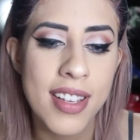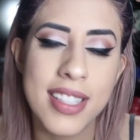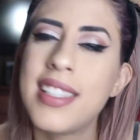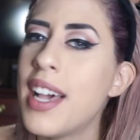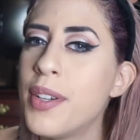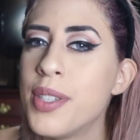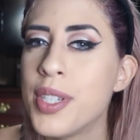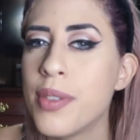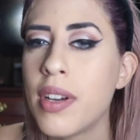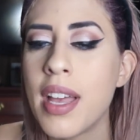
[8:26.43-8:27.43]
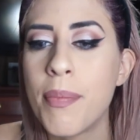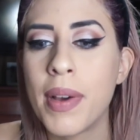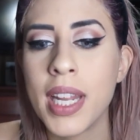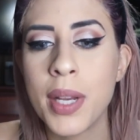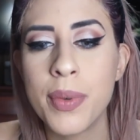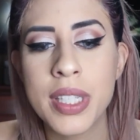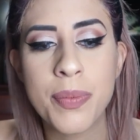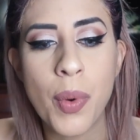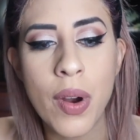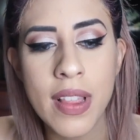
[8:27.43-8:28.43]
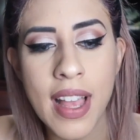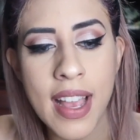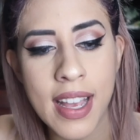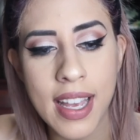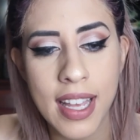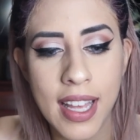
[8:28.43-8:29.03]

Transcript: sound to it, but it was more like,